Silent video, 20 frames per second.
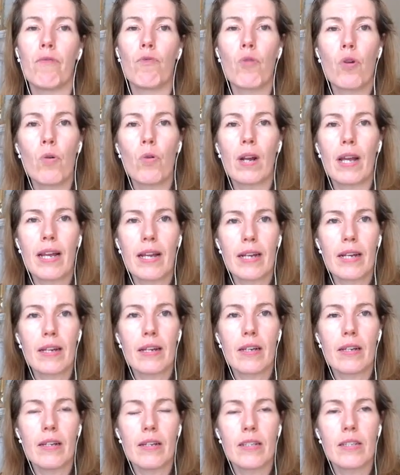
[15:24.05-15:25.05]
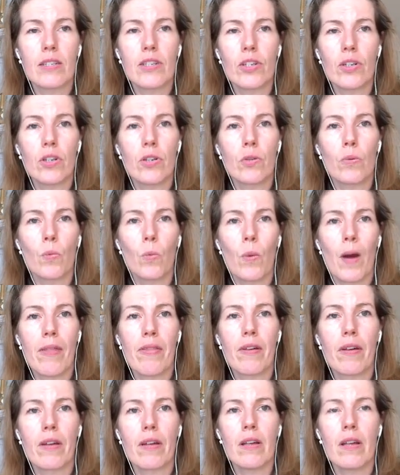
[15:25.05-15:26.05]
ruling as to
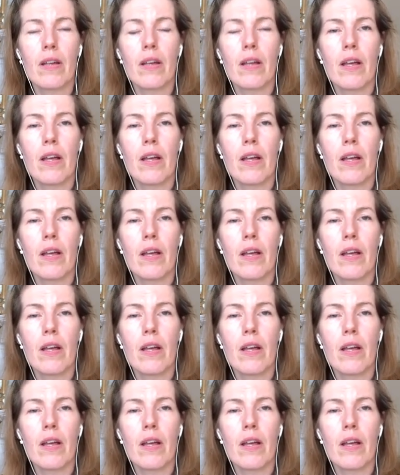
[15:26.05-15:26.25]
whether